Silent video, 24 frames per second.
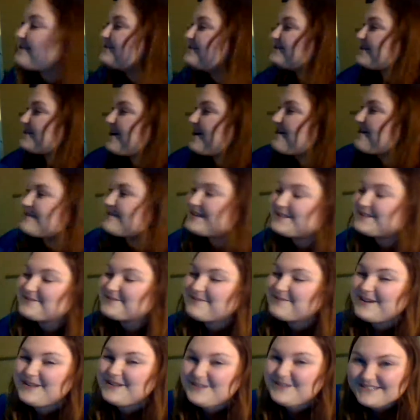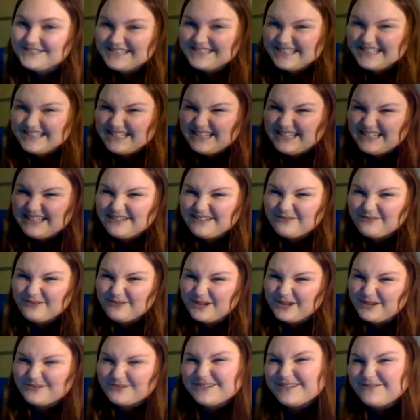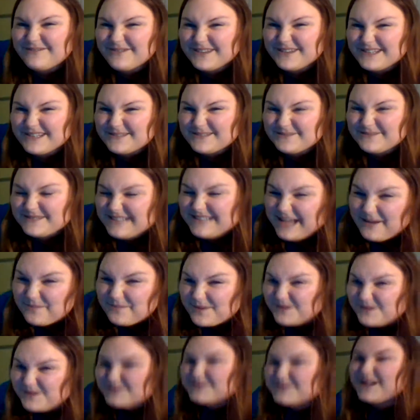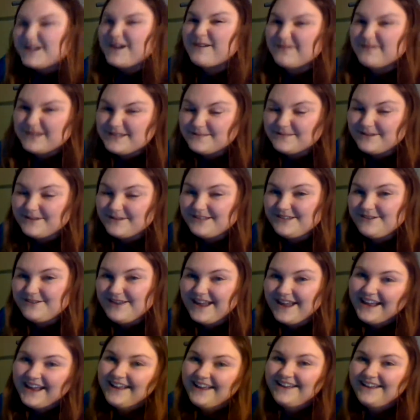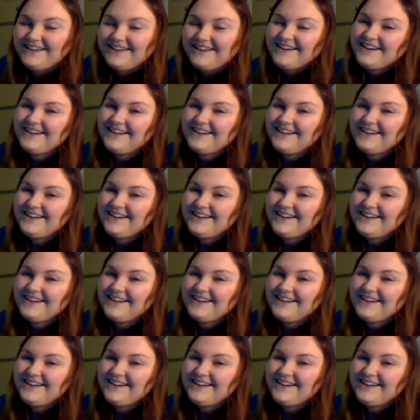solve this one, see what you did for this one to help you solve this one, you can.